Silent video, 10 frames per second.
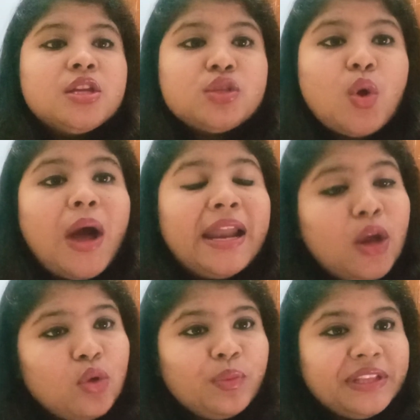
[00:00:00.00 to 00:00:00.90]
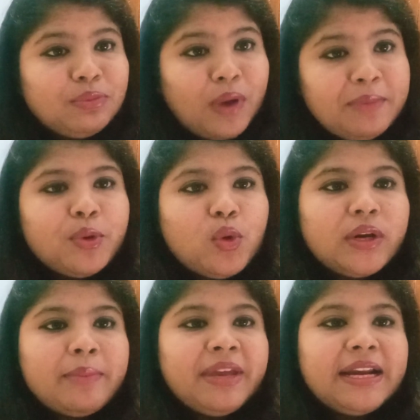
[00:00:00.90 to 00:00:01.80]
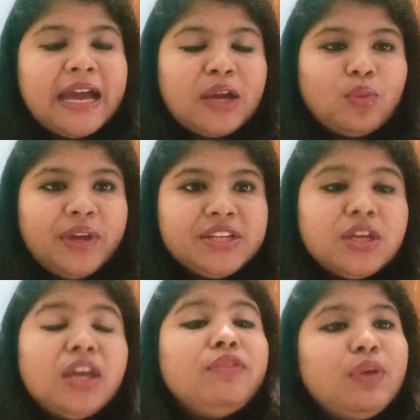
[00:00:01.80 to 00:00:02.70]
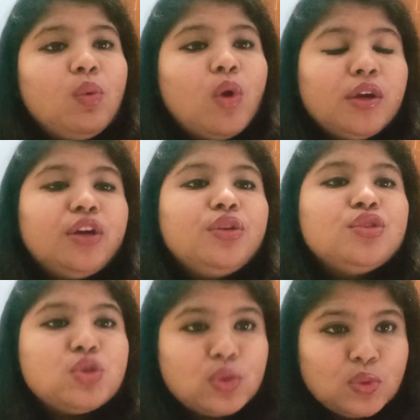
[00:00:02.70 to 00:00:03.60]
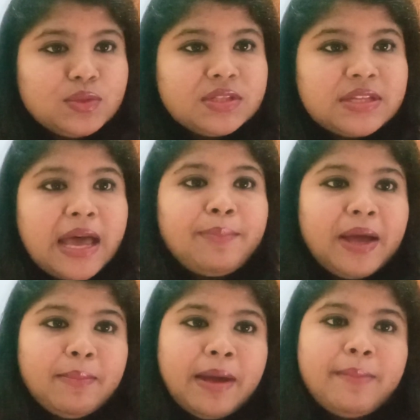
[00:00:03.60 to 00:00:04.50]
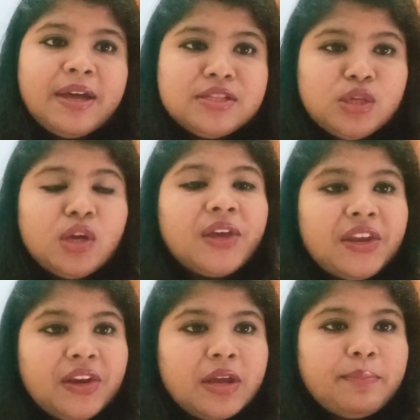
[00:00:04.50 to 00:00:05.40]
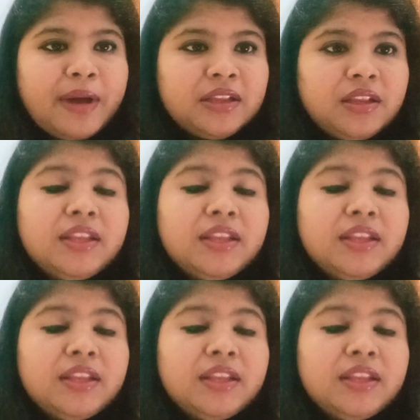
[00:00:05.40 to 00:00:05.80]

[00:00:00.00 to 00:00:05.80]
So along with one programming language, if you wanted to choose SAP ABAP as your career path,